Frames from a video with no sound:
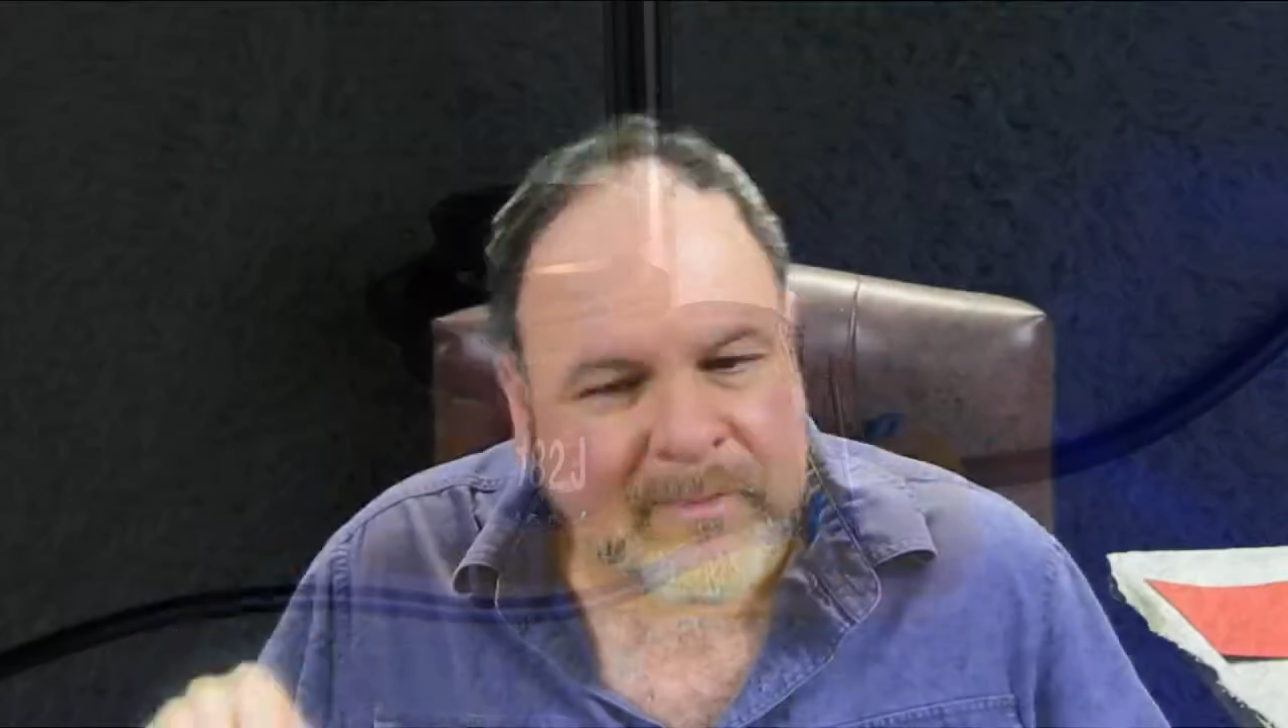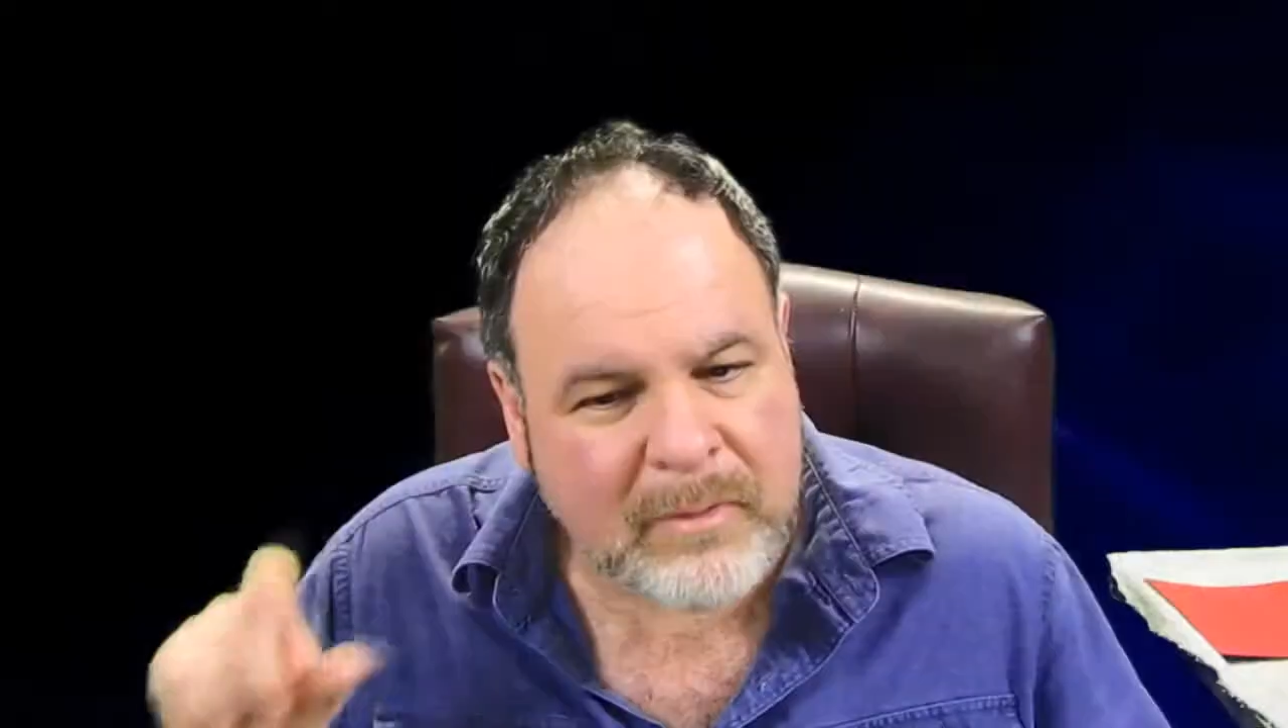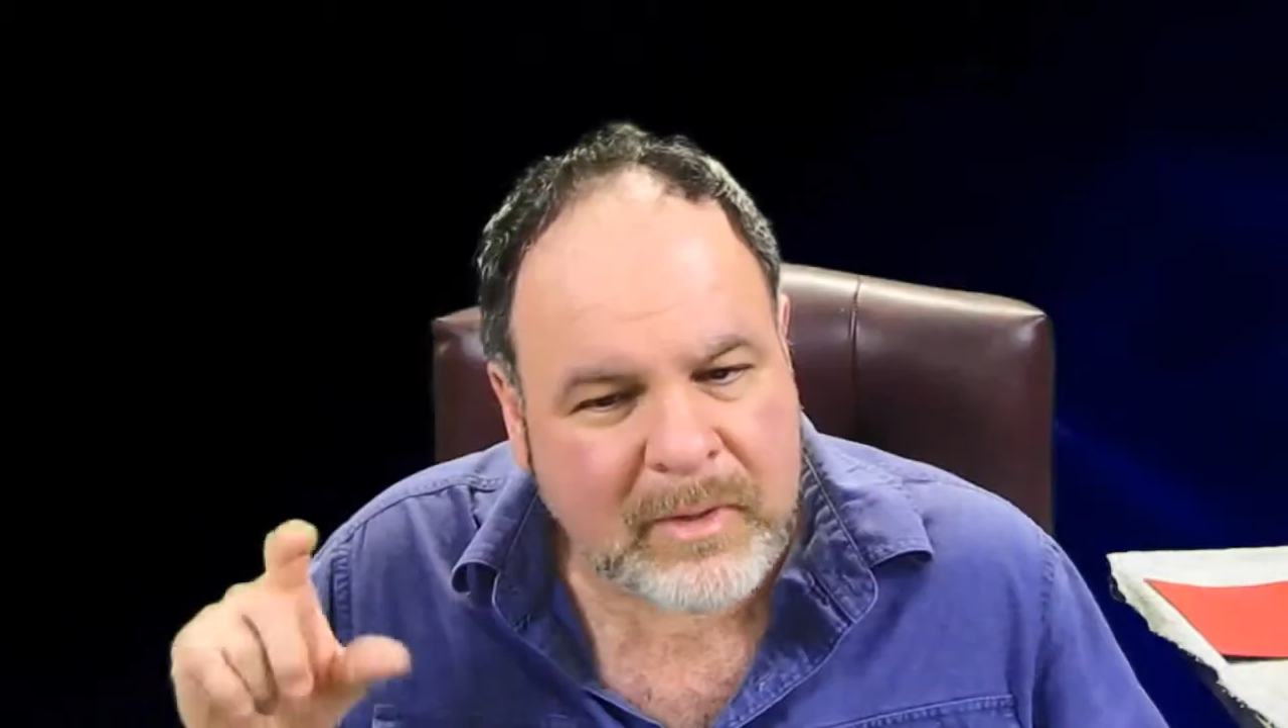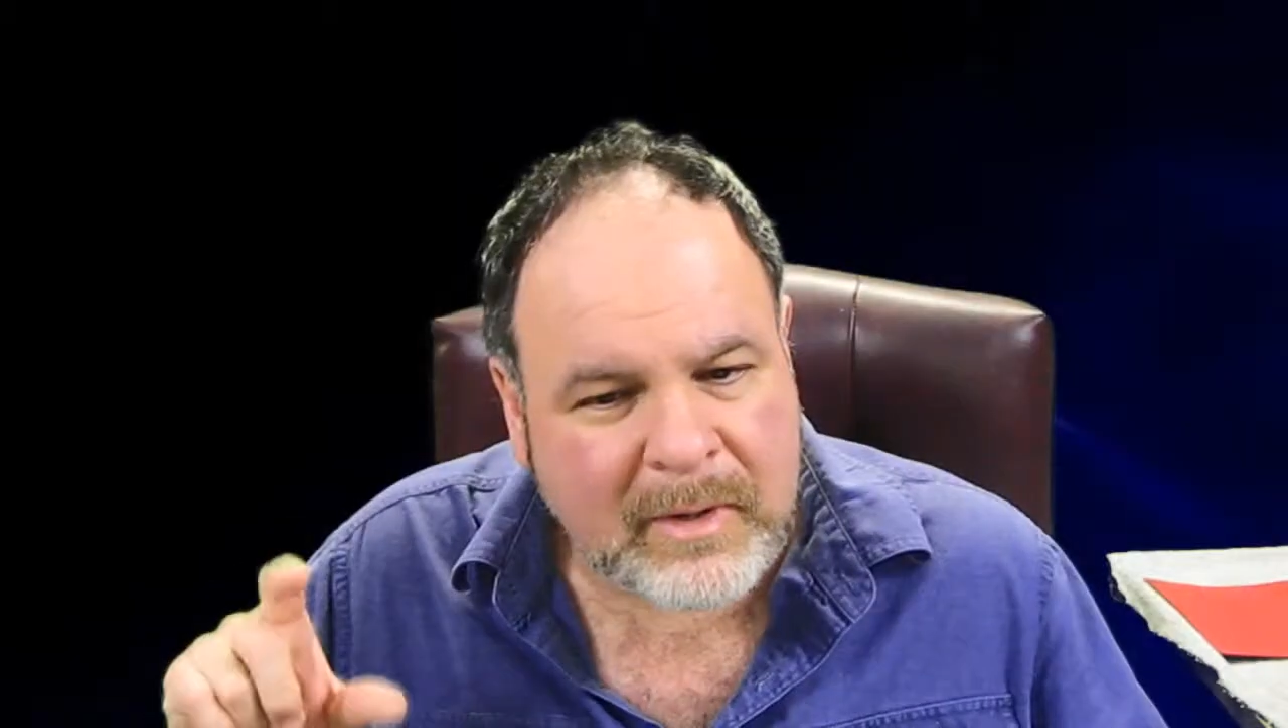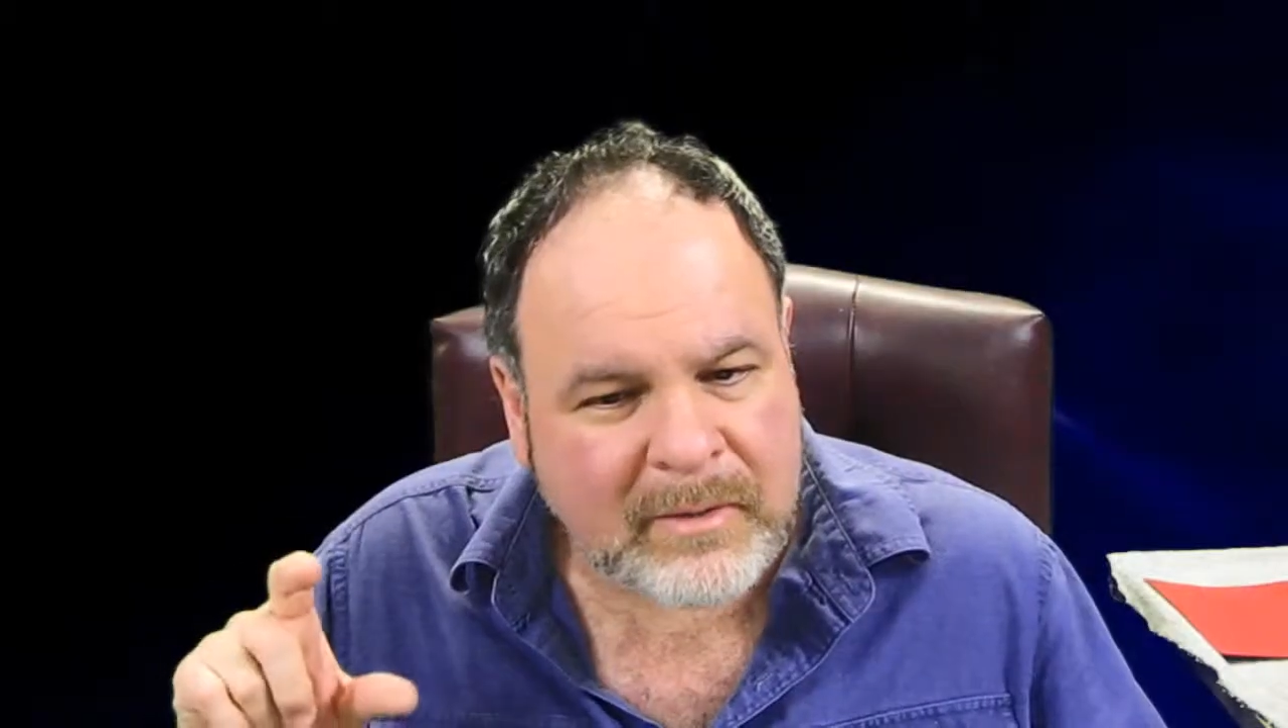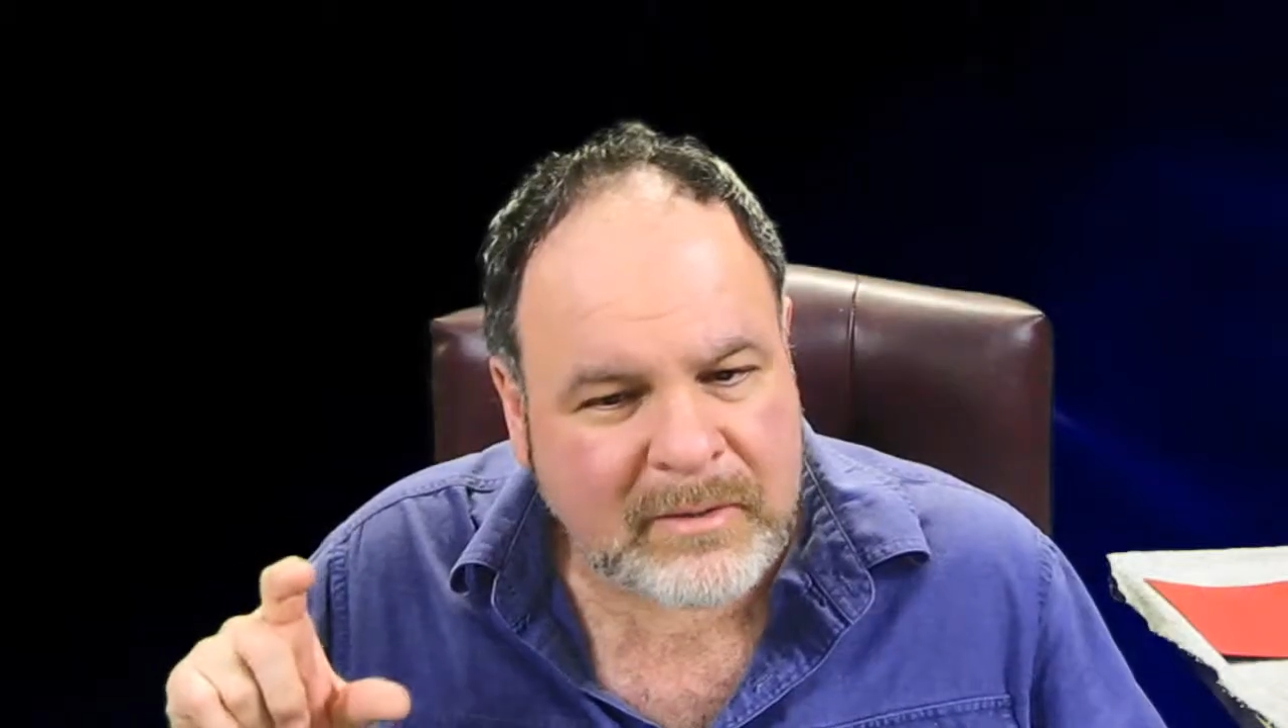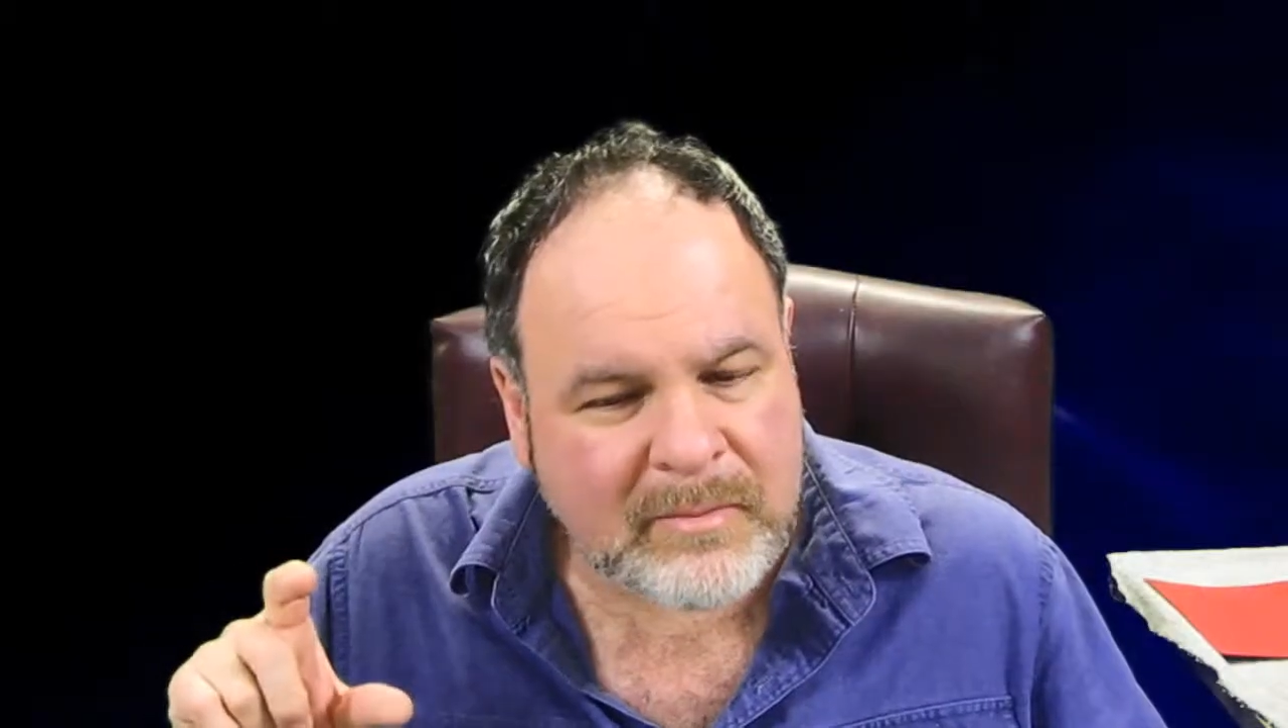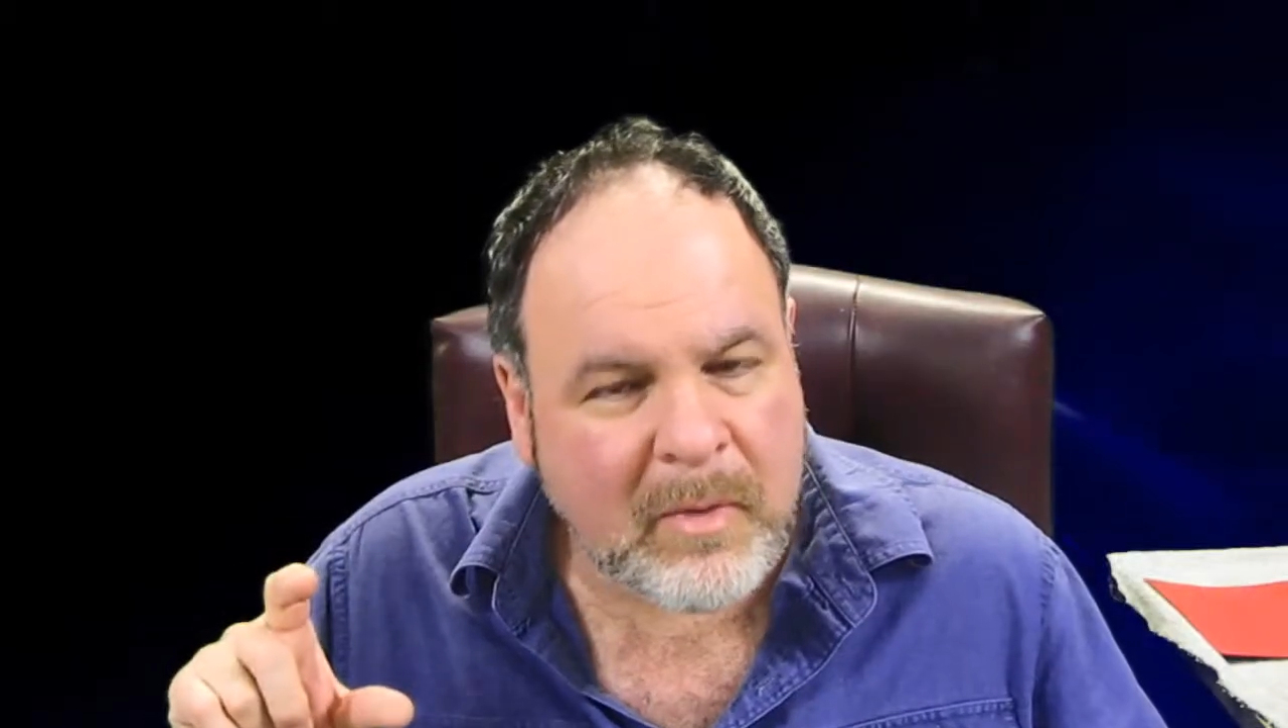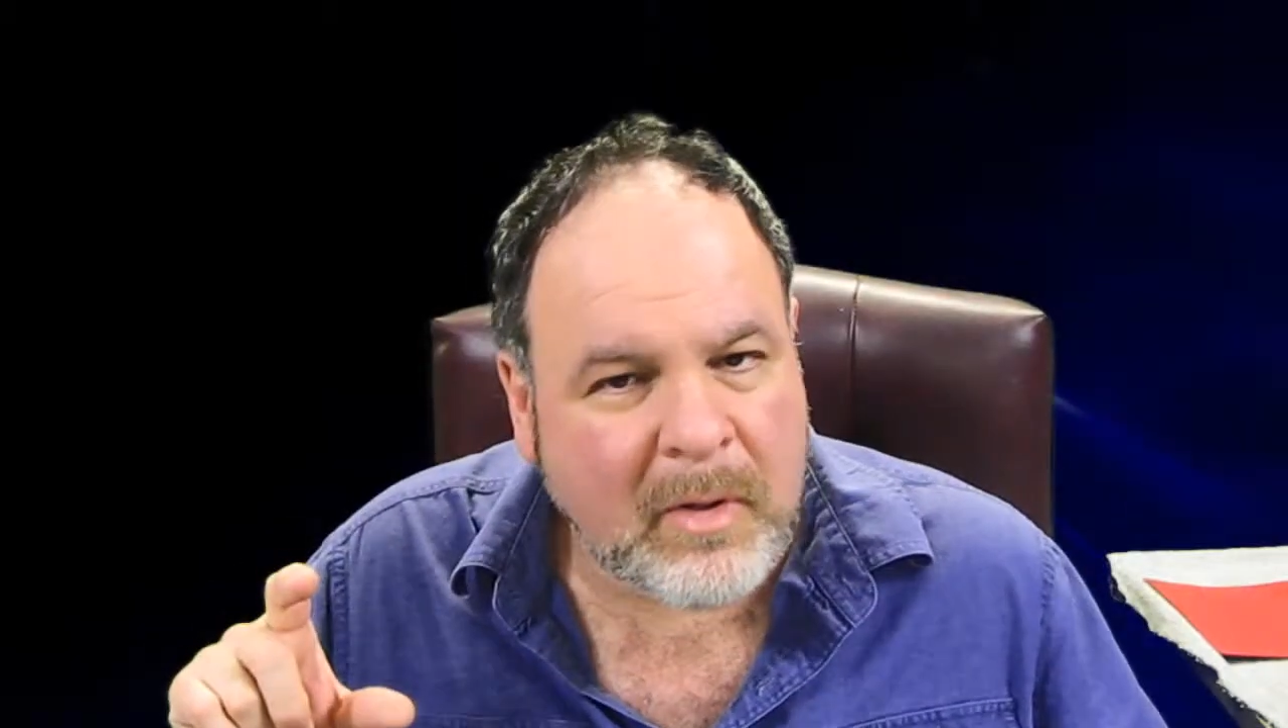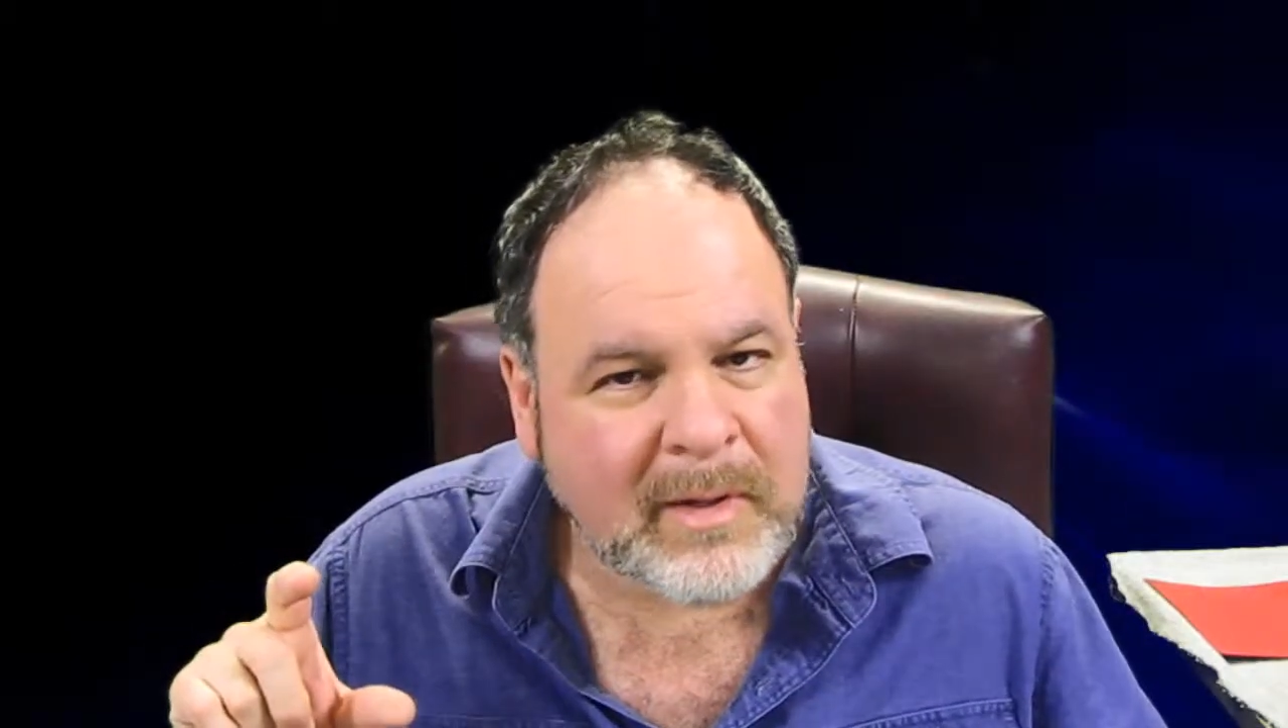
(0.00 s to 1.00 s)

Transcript: with a small